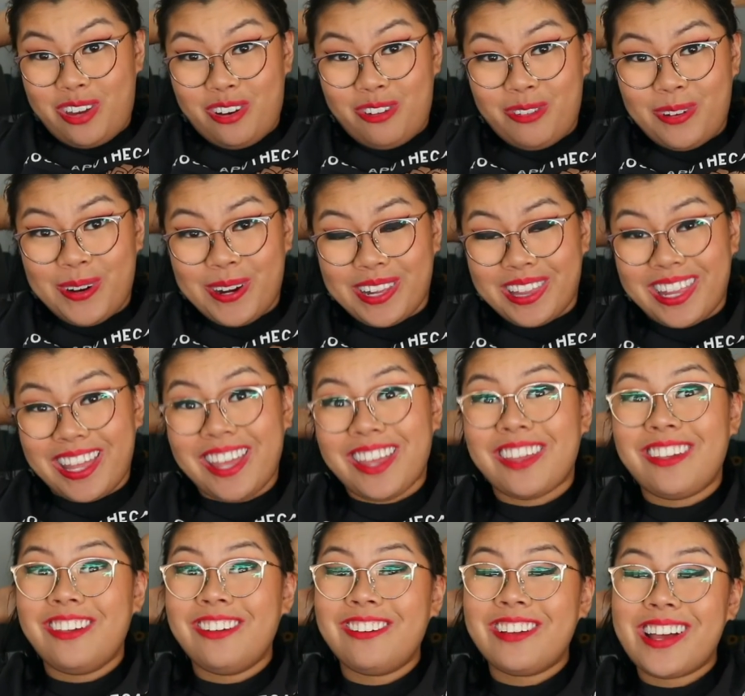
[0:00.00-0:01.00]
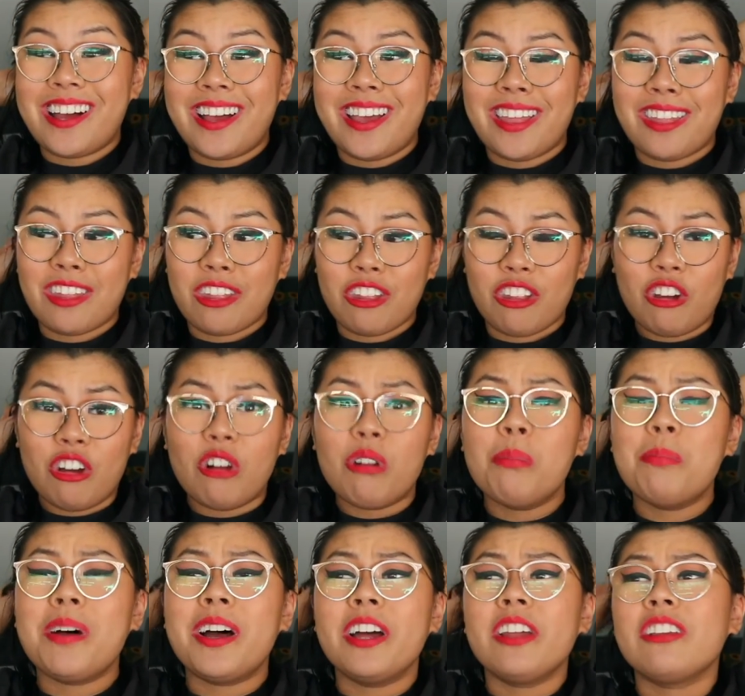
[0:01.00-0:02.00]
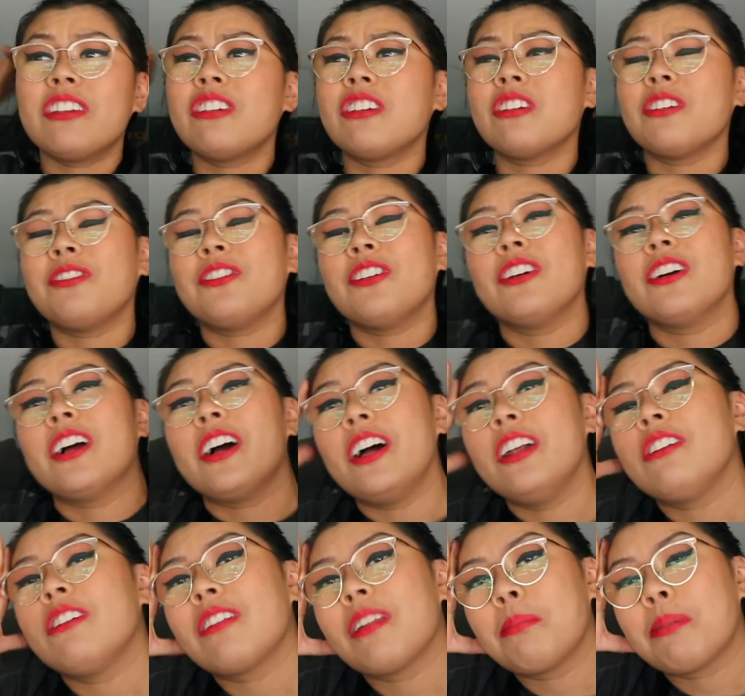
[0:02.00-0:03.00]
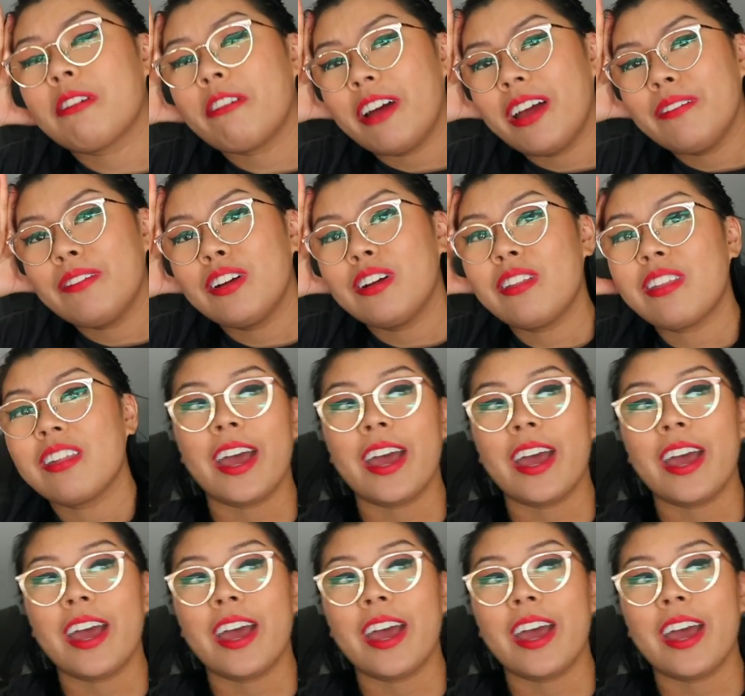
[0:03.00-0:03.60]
your work. Thank you guys so much for 100 subscribers.